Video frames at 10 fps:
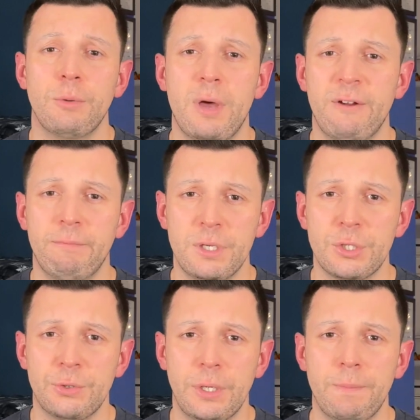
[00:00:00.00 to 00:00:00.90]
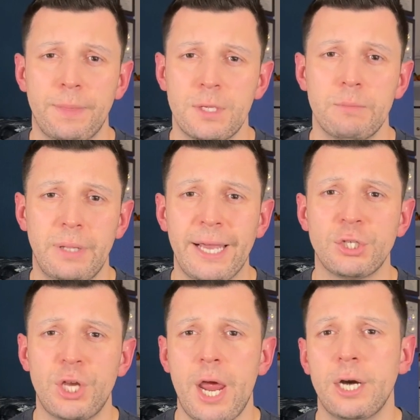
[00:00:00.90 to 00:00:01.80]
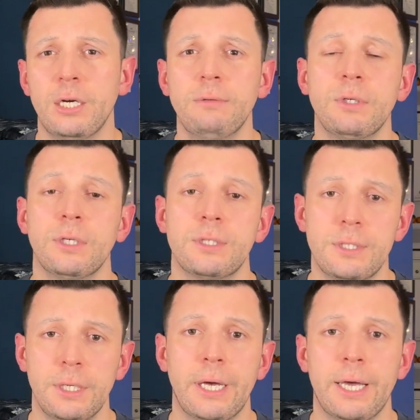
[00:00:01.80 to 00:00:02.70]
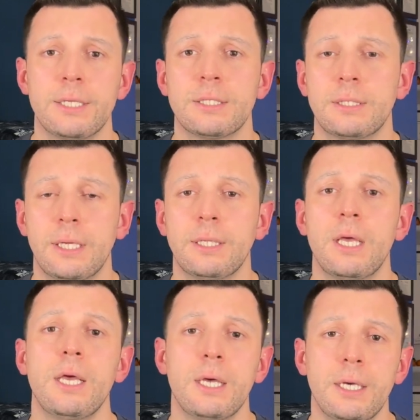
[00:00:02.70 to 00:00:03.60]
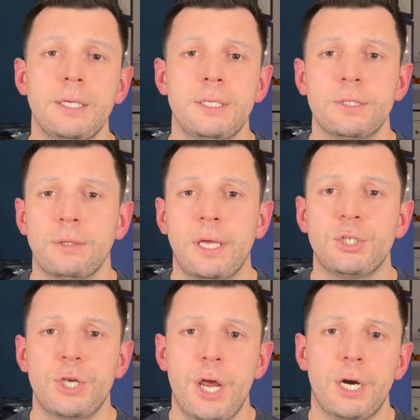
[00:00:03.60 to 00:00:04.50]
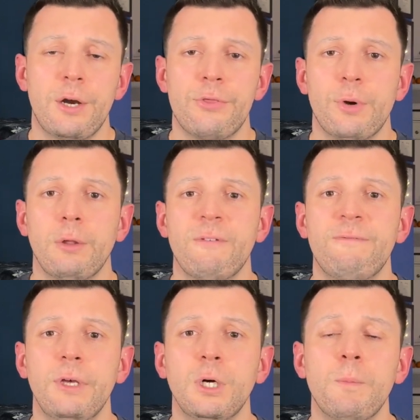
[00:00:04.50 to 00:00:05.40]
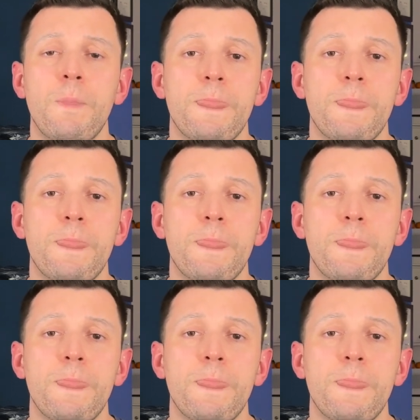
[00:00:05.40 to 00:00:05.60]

Man of Mystery. It's a black chair. You see, guys, that he sits on that chair throughout the film.